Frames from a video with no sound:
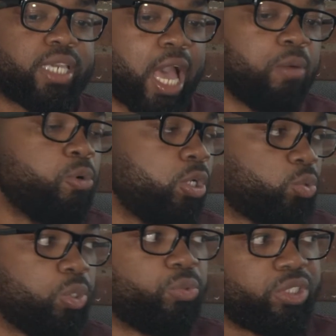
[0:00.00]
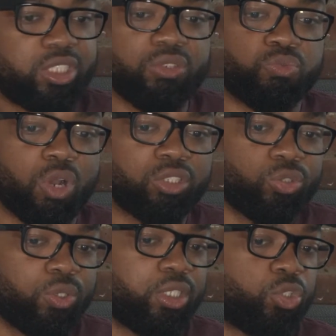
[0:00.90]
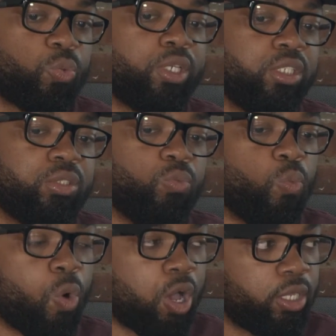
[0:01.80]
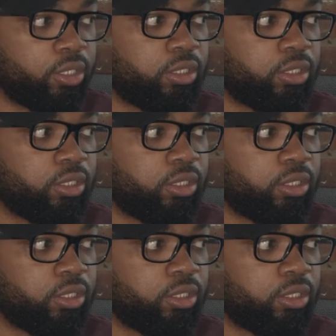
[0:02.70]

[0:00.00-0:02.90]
Cowboys would receive Russell in a 21